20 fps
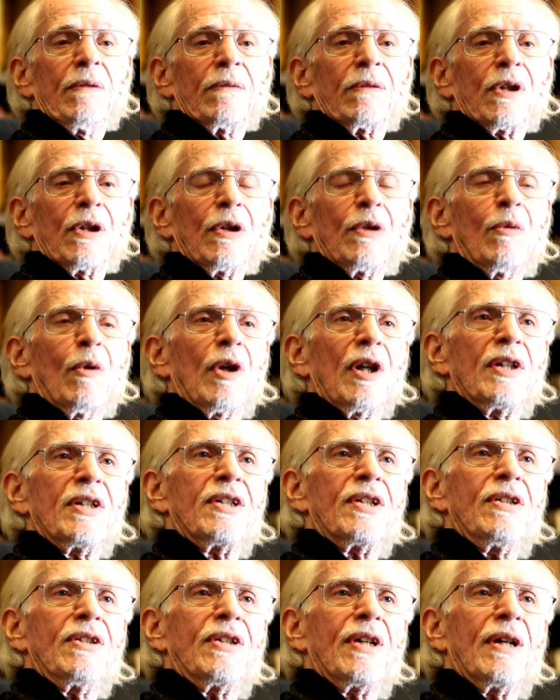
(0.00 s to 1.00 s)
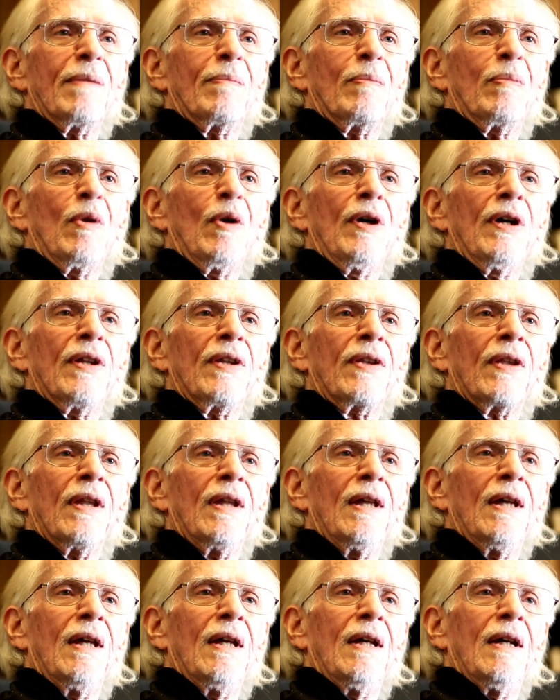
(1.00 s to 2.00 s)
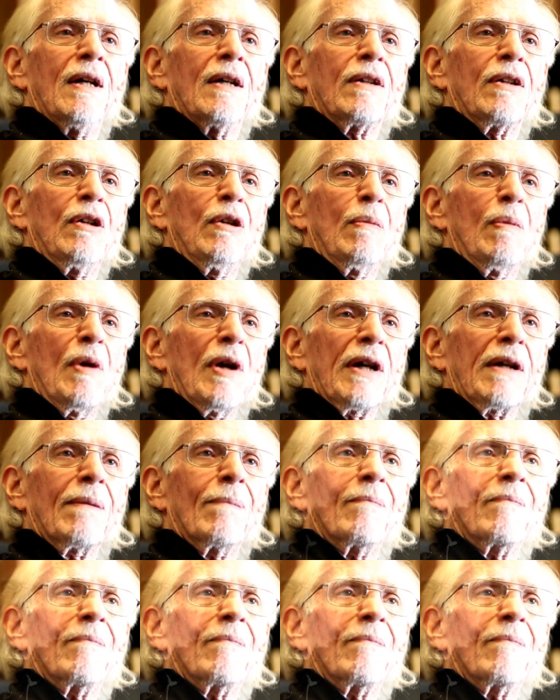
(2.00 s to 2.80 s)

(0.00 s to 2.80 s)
good relationship with Kubrick,